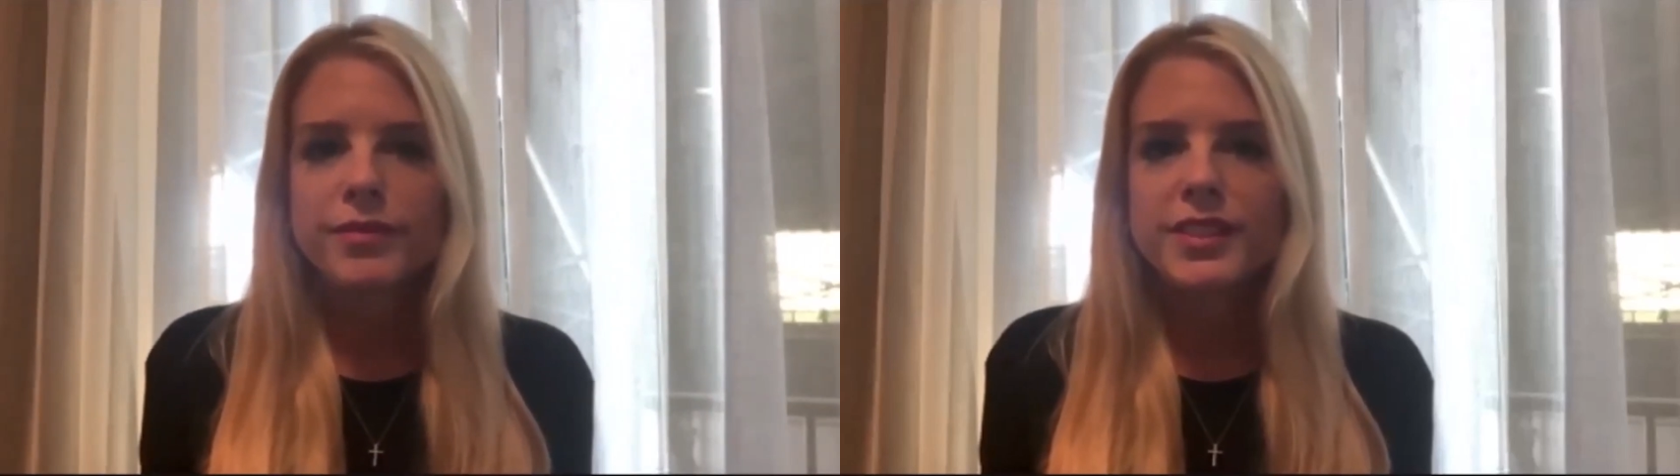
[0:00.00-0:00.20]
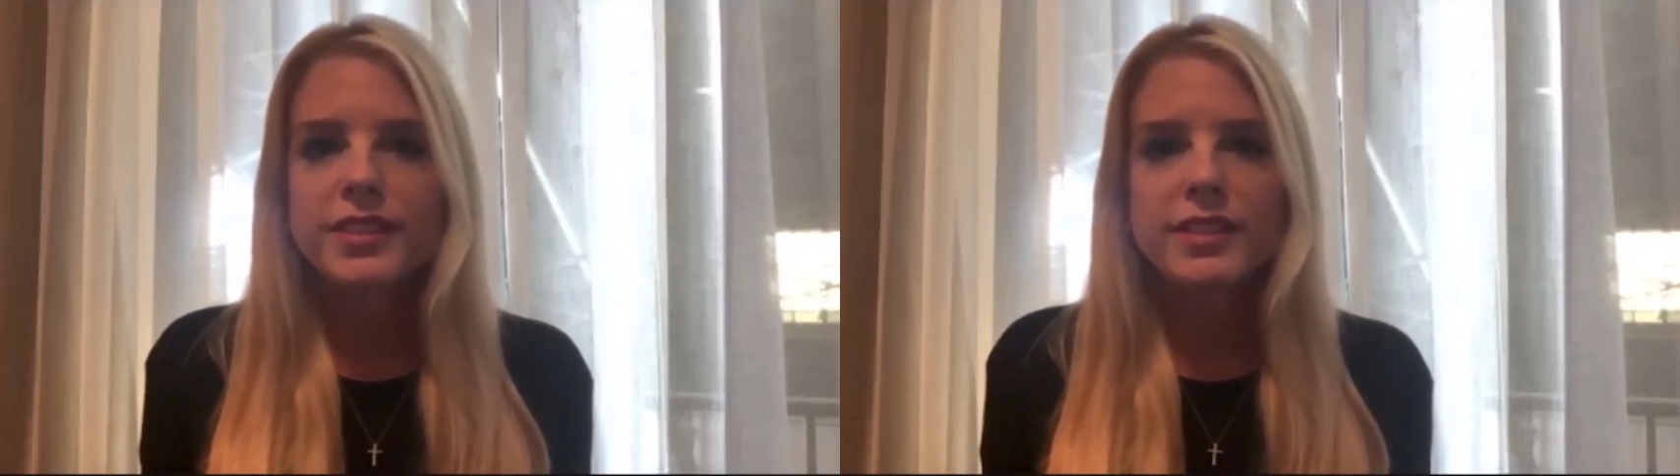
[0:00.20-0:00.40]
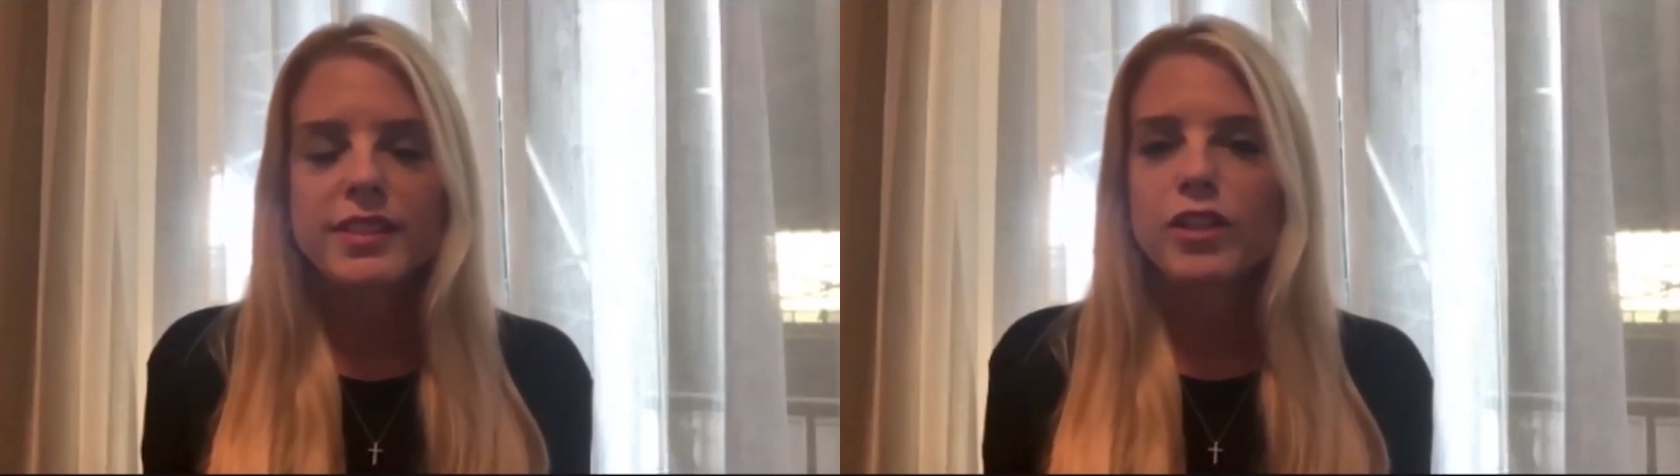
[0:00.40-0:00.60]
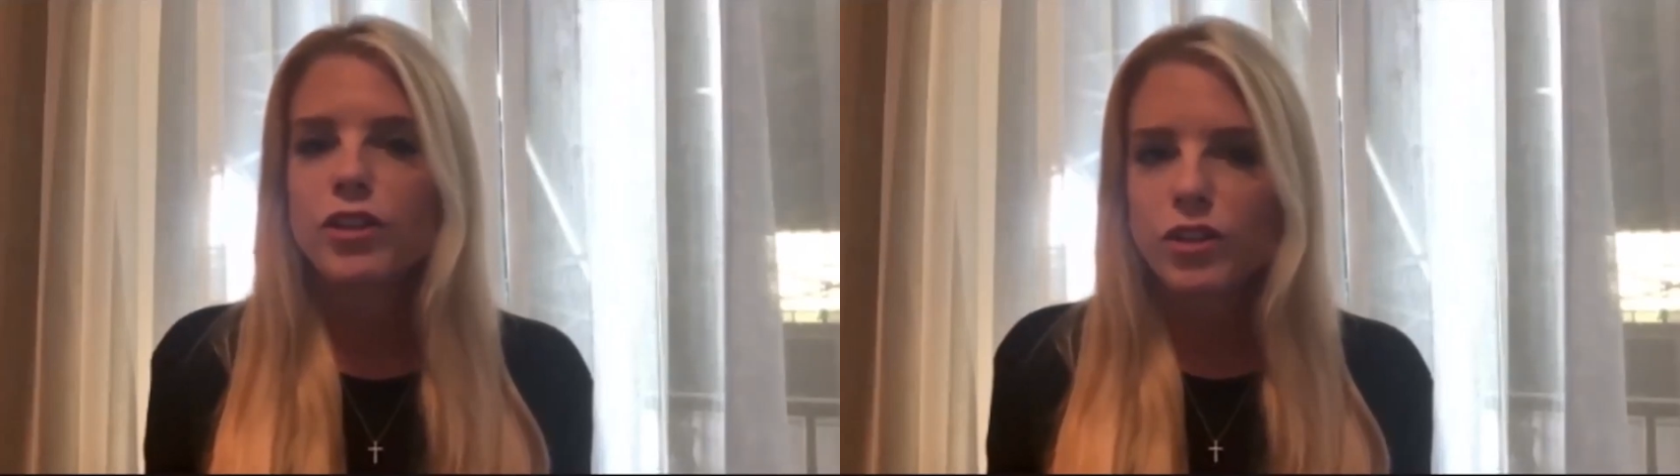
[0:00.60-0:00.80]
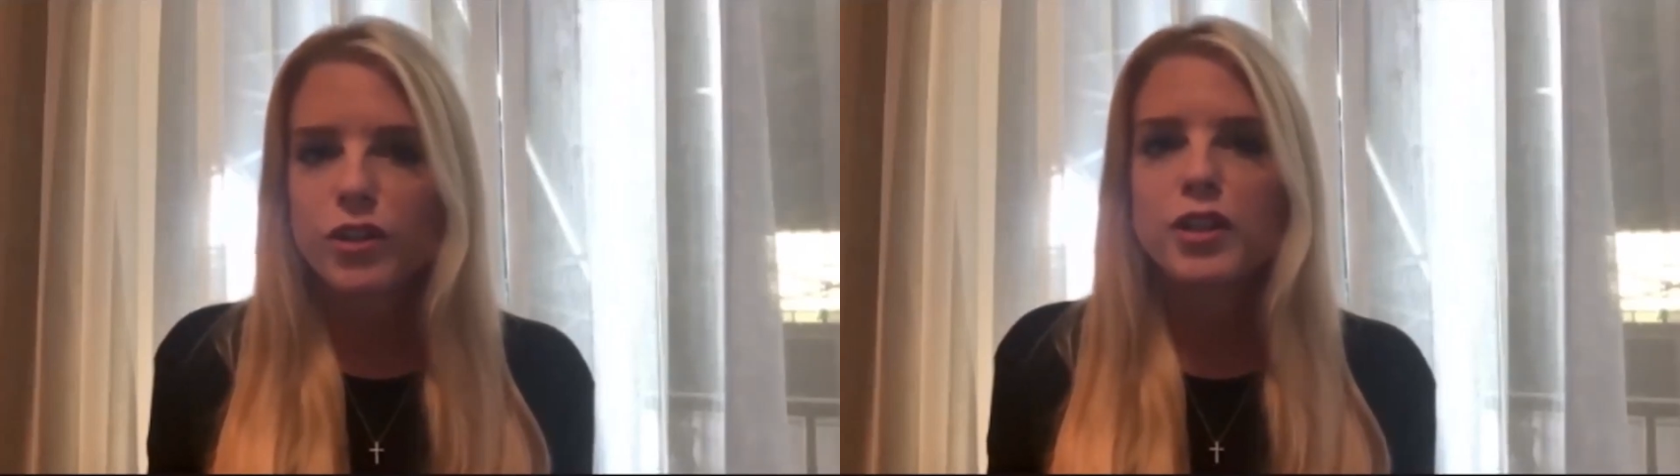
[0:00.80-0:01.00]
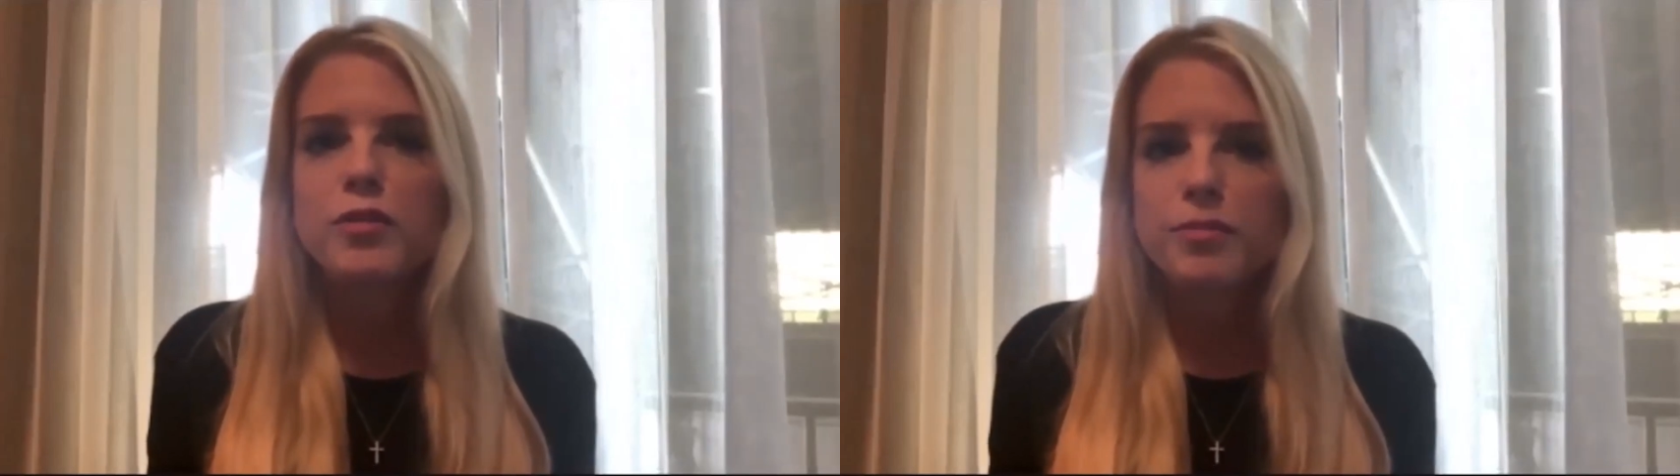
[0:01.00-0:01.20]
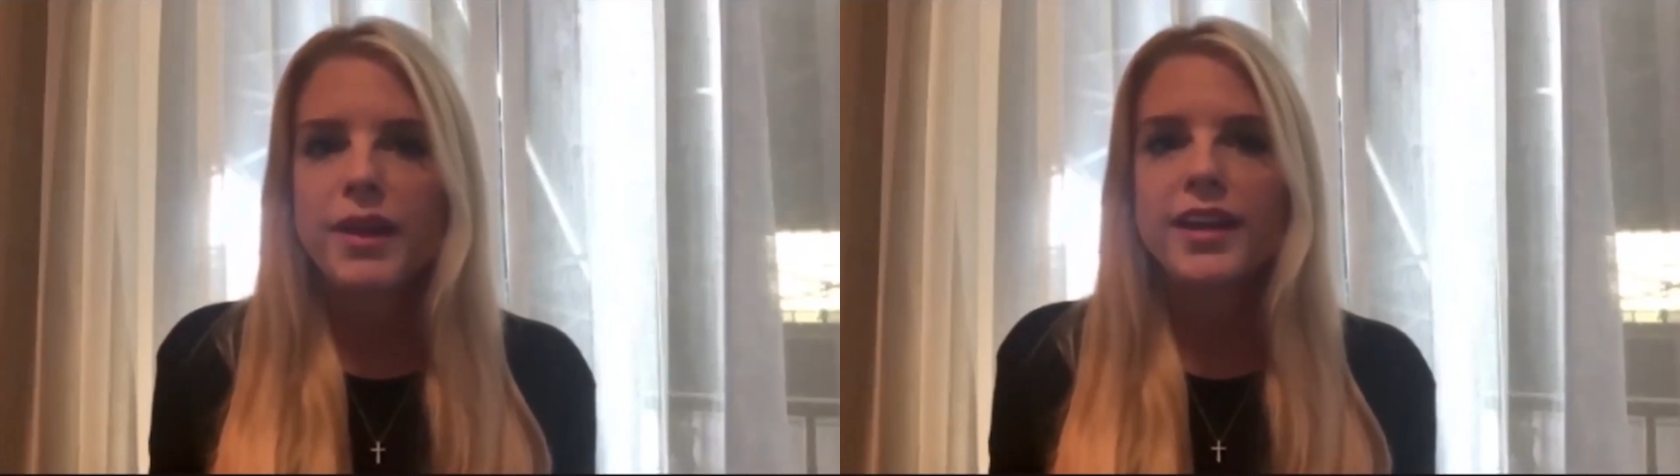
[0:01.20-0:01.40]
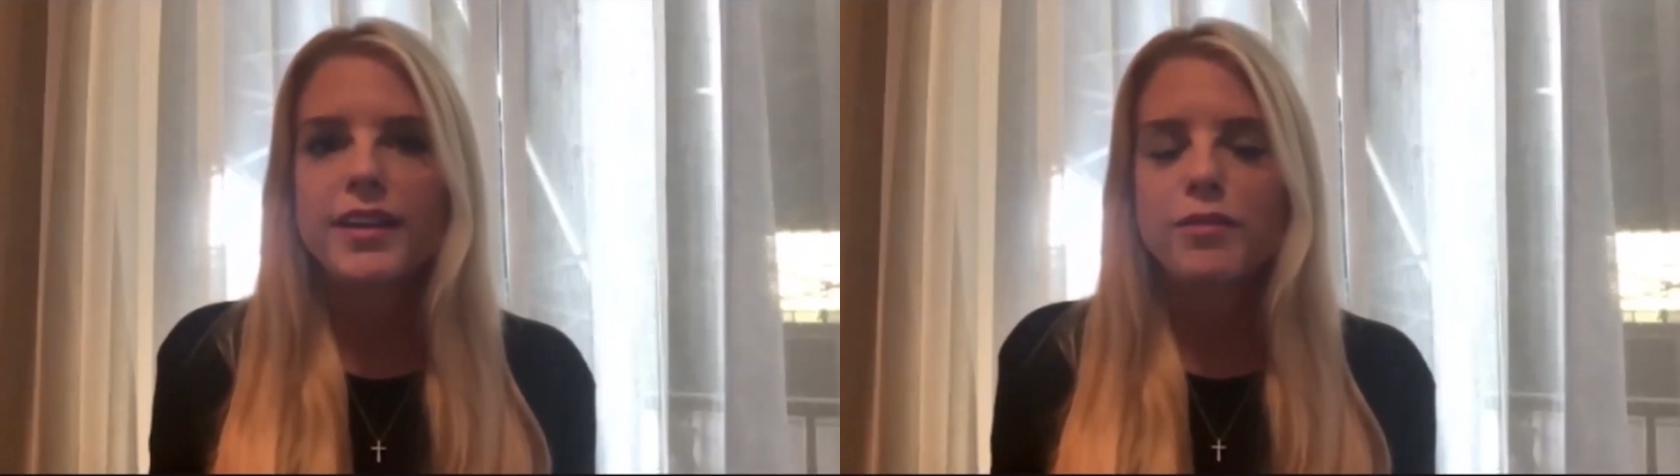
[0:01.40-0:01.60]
He's a good man.